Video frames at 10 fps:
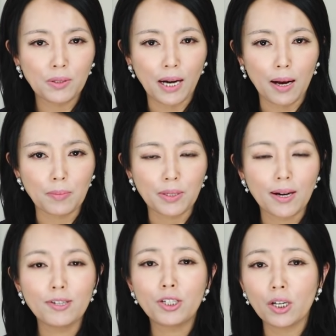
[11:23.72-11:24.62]
Times,
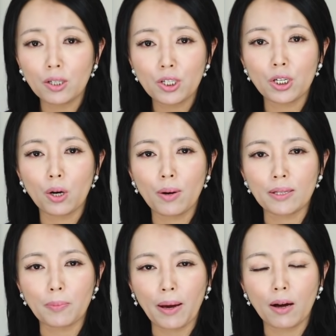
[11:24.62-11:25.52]
Zhengzhou
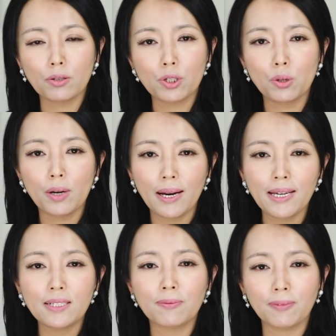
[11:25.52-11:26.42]
has begun to
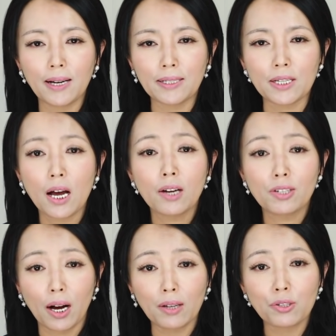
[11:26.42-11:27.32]
release floods
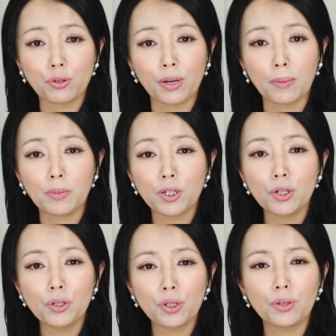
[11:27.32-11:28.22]
downstream
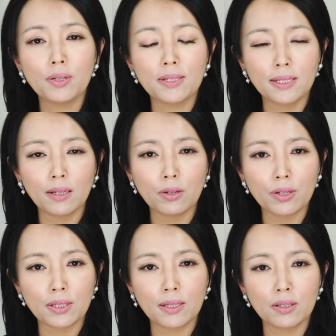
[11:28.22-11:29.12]
due to the
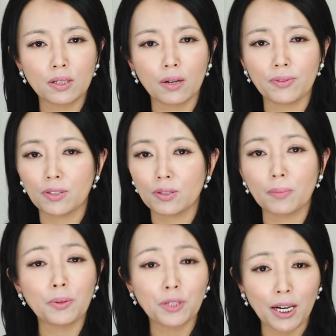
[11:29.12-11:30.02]
seriousness of this
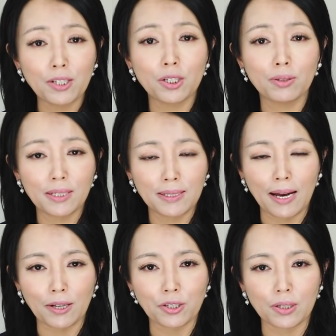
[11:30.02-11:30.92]
potential
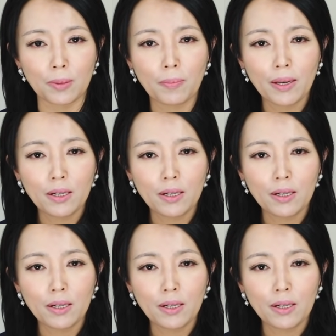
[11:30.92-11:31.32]
disaster.